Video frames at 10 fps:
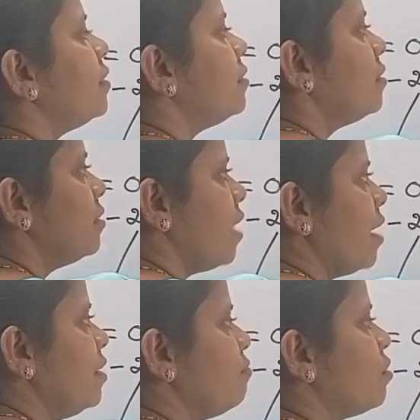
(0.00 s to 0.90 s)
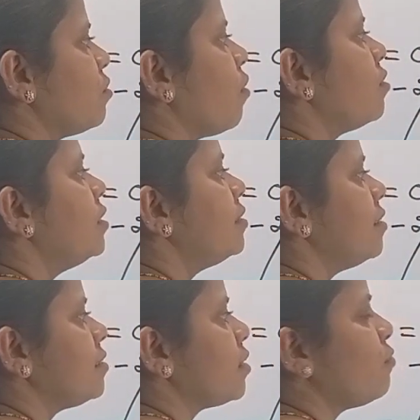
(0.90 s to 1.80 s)
this 9, it will cross this
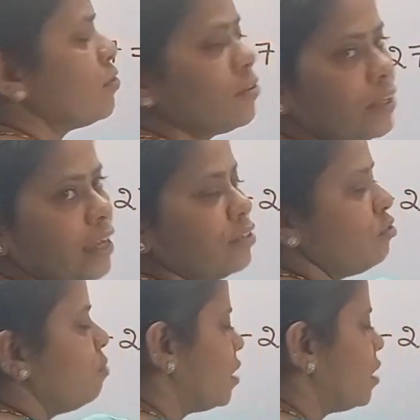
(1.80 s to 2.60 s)
is equal to sign, it will